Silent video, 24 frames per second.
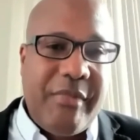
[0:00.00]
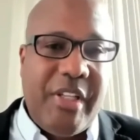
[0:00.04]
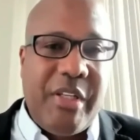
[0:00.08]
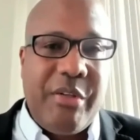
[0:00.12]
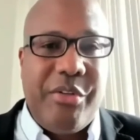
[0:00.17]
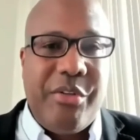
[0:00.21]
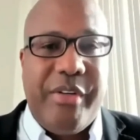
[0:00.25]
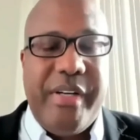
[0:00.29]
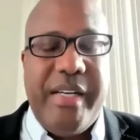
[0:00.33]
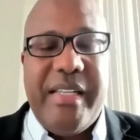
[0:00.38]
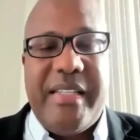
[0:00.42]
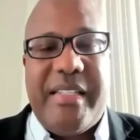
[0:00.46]

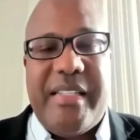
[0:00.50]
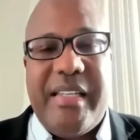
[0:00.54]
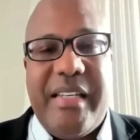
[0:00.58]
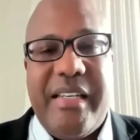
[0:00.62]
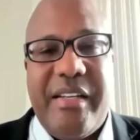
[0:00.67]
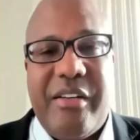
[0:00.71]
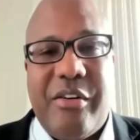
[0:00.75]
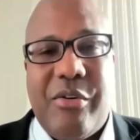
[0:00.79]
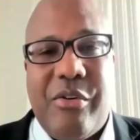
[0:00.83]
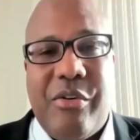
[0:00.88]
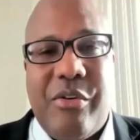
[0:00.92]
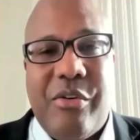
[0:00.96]

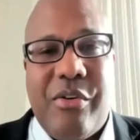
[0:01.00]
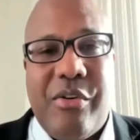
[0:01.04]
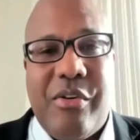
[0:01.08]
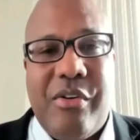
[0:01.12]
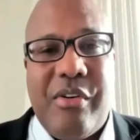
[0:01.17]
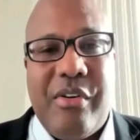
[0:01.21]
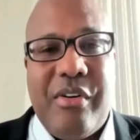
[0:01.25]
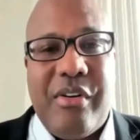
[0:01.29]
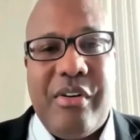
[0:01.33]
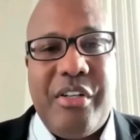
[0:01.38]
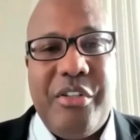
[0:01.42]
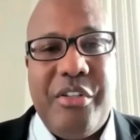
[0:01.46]
created
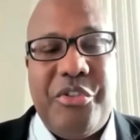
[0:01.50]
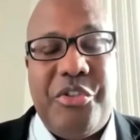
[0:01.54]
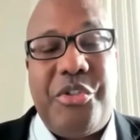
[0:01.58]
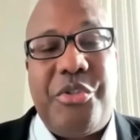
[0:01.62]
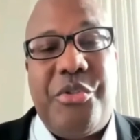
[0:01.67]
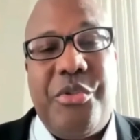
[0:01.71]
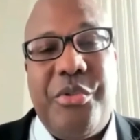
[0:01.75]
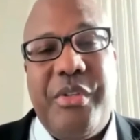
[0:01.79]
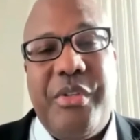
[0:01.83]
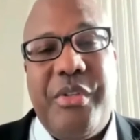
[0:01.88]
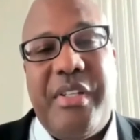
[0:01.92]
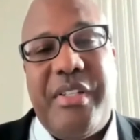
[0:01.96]
or
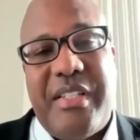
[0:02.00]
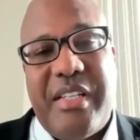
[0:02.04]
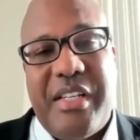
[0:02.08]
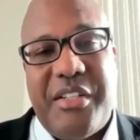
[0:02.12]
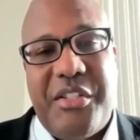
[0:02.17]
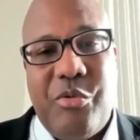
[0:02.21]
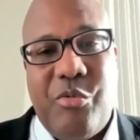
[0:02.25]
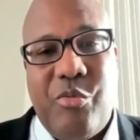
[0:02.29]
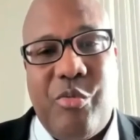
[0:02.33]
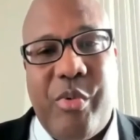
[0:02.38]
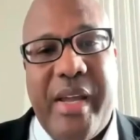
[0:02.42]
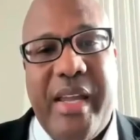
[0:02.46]
construed in
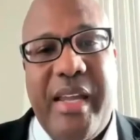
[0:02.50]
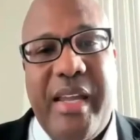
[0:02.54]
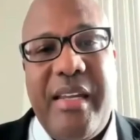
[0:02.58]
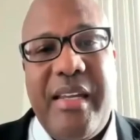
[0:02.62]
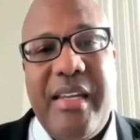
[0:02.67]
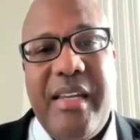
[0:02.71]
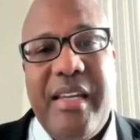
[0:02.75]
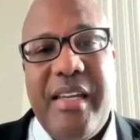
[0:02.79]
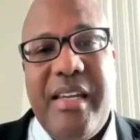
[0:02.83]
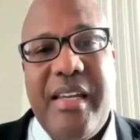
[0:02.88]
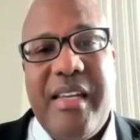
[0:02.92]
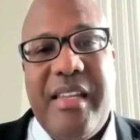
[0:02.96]
such a
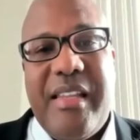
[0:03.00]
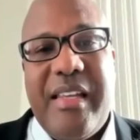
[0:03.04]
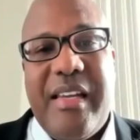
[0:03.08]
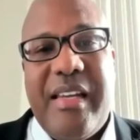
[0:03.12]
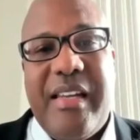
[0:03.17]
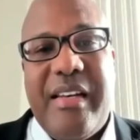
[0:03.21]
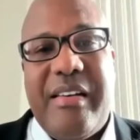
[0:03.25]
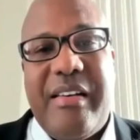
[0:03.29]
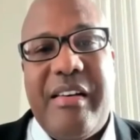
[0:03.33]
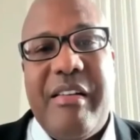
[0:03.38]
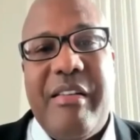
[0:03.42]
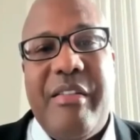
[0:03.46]
way
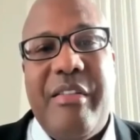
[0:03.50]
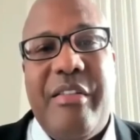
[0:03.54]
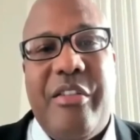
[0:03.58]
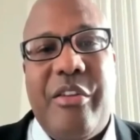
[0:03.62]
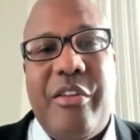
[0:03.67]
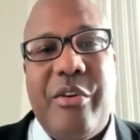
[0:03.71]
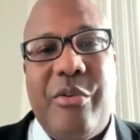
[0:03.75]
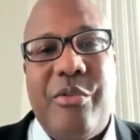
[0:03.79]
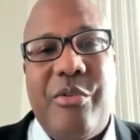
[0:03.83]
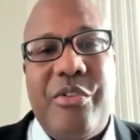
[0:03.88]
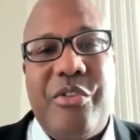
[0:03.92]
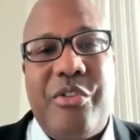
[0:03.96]
that
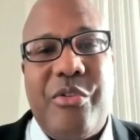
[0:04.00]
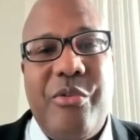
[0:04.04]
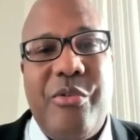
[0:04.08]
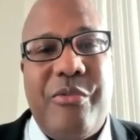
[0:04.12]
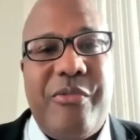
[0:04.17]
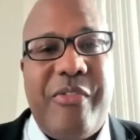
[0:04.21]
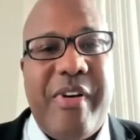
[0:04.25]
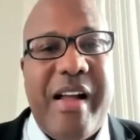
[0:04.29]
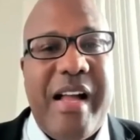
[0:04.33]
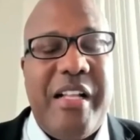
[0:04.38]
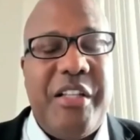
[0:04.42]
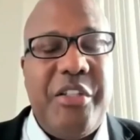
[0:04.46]
those who
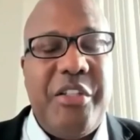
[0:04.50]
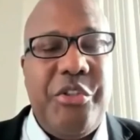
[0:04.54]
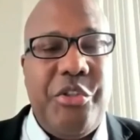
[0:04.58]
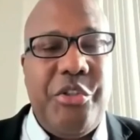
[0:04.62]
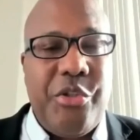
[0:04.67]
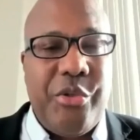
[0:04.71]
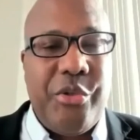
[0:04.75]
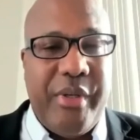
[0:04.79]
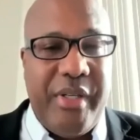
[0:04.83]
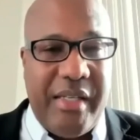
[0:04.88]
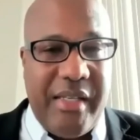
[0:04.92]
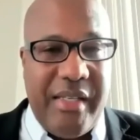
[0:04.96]
file
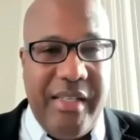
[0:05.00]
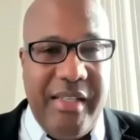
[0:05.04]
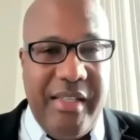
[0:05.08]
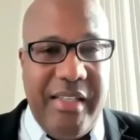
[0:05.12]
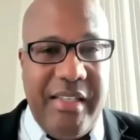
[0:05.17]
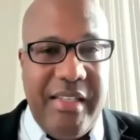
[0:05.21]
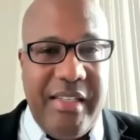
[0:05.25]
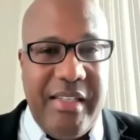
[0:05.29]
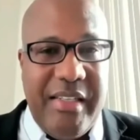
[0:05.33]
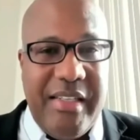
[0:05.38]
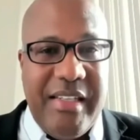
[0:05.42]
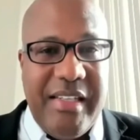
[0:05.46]

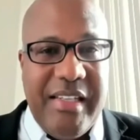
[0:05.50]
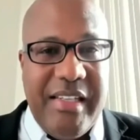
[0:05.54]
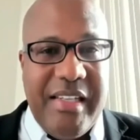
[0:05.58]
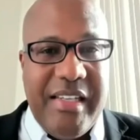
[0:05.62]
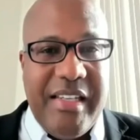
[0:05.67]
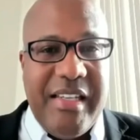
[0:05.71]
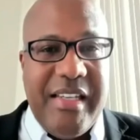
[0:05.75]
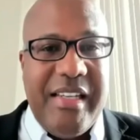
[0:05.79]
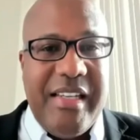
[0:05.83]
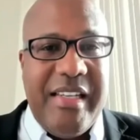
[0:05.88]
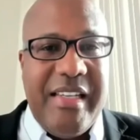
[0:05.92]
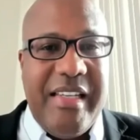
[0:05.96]
jointly
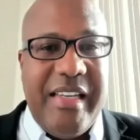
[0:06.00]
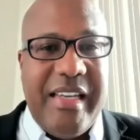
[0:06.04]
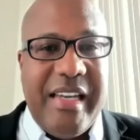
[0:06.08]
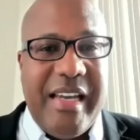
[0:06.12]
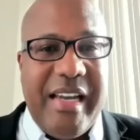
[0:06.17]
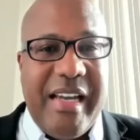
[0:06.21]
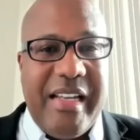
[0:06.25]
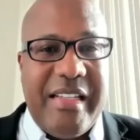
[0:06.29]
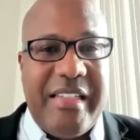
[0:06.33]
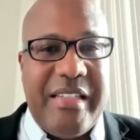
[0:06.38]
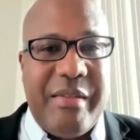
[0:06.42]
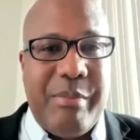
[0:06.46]

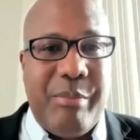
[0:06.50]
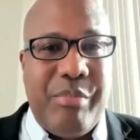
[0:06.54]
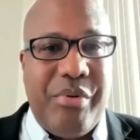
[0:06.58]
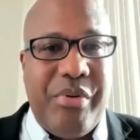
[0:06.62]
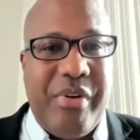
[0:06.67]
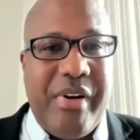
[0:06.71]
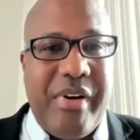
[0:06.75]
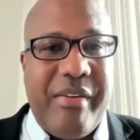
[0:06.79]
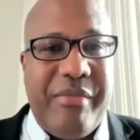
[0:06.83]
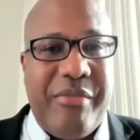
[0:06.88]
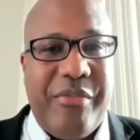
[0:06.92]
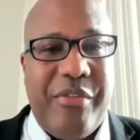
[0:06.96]
get
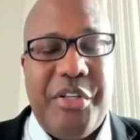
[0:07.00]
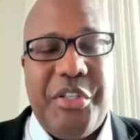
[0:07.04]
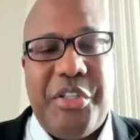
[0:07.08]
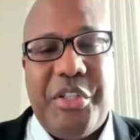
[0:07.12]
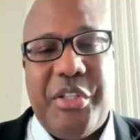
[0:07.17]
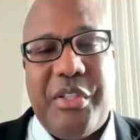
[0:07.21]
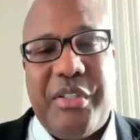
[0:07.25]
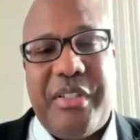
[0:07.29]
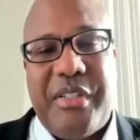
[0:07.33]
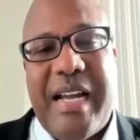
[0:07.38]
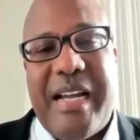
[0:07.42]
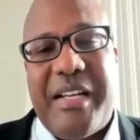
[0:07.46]

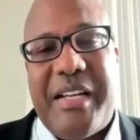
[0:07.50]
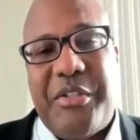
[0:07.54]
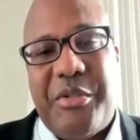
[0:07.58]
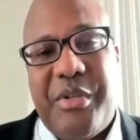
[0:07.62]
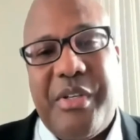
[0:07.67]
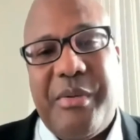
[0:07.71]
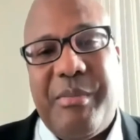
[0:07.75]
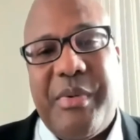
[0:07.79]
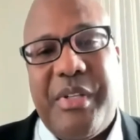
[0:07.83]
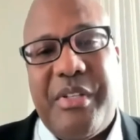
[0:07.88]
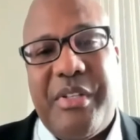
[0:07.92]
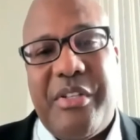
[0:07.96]
preferential tax
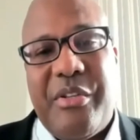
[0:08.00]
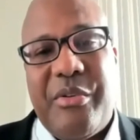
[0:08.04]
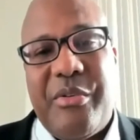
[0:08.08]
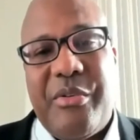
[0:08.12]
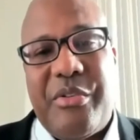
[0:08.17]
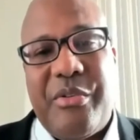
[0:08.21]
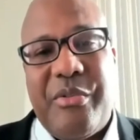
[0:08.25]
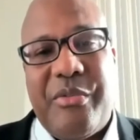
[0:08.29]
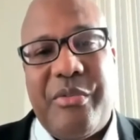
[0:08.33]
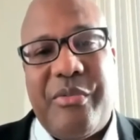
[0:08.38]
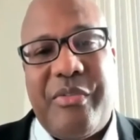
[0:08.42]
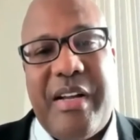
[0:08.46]
treatment to
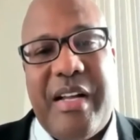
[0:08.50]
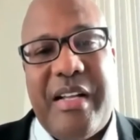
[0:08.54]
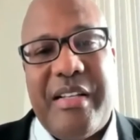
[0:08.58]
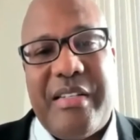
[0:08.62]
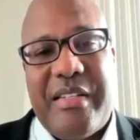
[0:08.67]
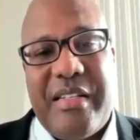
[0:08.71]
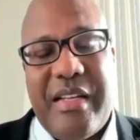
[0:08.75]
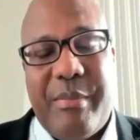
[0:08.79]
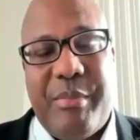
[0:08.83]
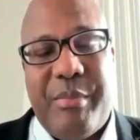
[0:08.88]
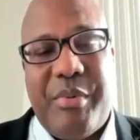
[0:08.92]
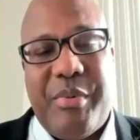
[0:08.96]
those who file
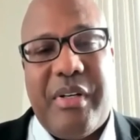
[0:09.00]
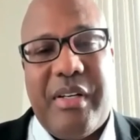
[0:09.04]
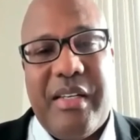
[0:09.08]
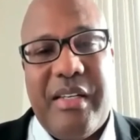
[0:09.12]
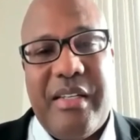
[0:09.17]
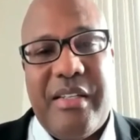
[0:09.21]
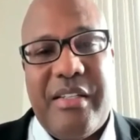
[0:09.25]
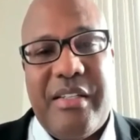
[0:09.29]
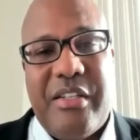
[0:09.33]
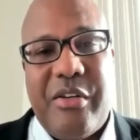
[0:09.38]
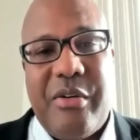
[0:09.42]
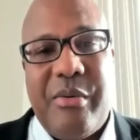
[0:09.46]

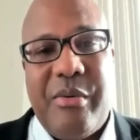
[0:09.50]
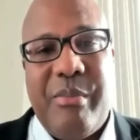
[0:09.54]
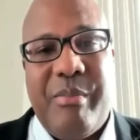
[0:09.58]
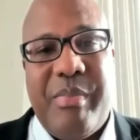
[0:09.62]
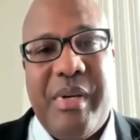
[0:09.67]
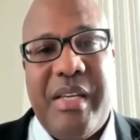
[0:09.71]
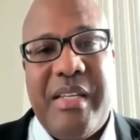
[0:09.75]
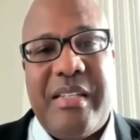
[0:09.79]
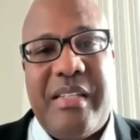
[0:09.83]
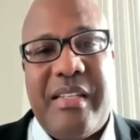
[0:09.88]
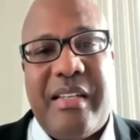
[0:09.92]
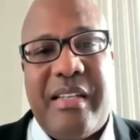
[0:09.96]
separately. So
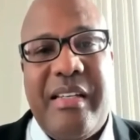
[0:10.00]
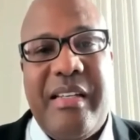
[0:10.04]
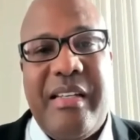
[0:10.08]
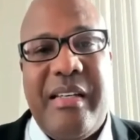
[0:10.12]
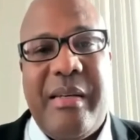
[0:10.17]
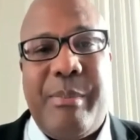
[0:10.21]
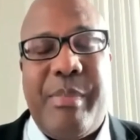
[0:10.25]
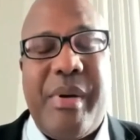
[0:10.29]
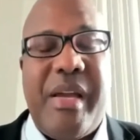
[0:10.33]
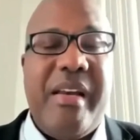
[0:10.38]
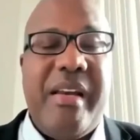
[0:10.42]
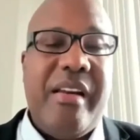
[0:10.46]
basically,
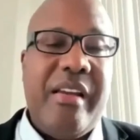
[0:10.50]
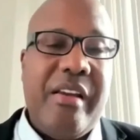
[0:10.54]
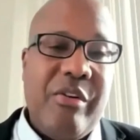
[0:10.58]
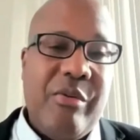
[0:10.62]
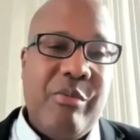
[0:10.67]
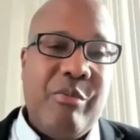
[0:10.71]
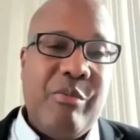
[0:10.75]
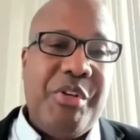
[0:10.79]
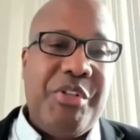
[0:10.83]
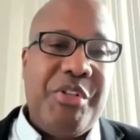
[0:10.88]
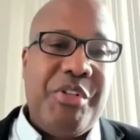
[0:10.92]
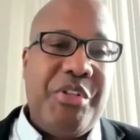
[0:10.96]
depending
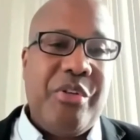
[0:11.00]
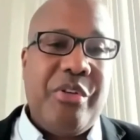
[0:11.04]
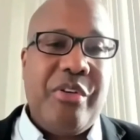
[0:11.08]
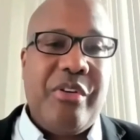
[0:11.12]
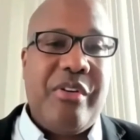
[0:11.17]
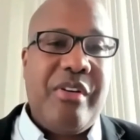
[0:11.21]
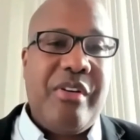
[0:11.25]
on what